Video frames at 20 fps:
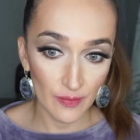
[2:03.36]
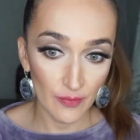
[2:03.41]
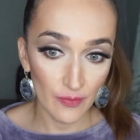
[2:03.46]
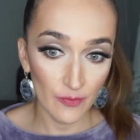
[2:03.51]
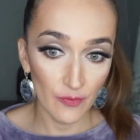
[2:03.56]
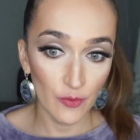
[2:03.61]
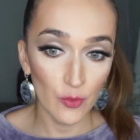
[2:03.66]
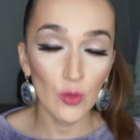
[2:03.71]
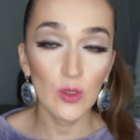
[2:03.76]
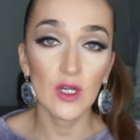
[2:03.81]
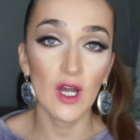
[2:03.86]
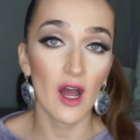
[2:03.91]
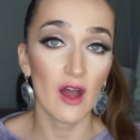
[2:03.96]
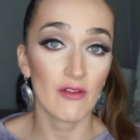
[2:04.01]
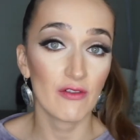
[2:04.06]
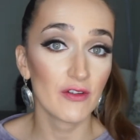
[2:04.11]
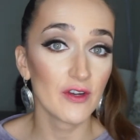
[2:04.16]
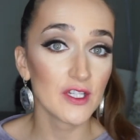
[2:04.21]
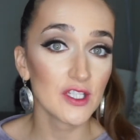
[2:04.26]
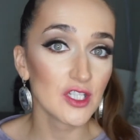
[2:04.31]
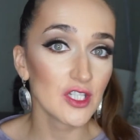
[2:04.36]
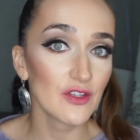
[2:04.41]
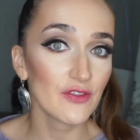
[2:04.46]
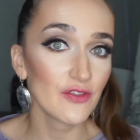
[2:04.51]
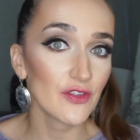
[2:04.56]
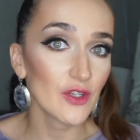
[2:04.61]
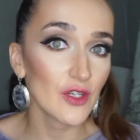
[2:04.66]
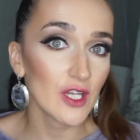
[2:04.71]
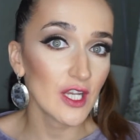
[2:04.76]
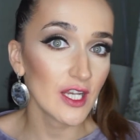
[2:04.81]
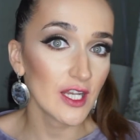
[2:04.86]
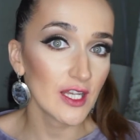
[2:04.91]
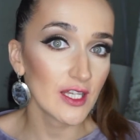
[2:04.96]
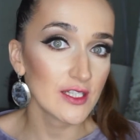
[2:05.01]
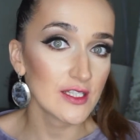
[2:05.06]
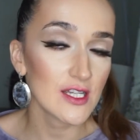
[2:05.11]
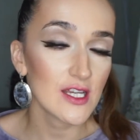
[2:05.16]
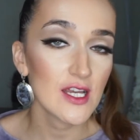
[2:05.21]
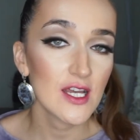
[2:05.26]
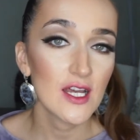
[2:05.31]
full coverage if you need
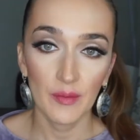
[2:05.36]
it,